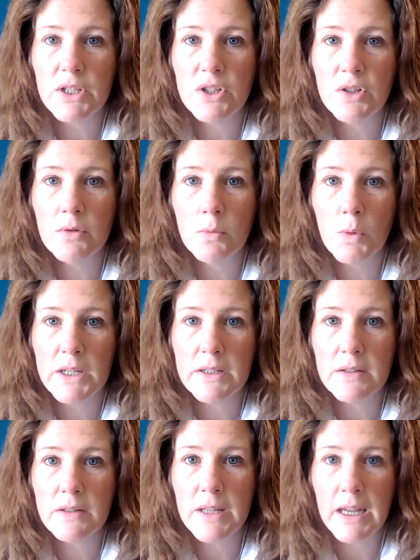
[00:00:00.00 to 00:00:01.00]
to do and what
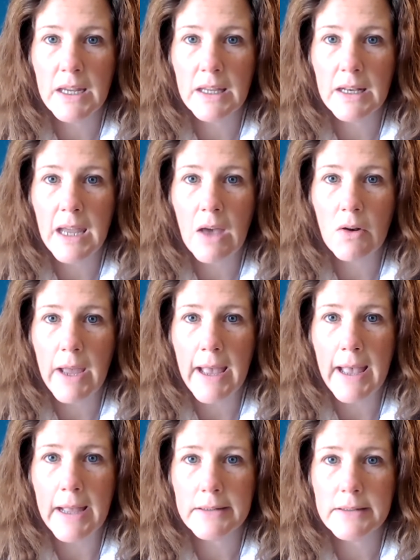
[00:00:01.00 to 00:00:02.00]
to think and how to
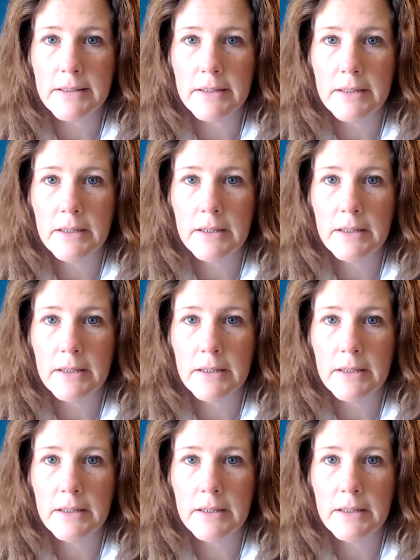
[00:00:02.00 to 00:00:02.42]
act.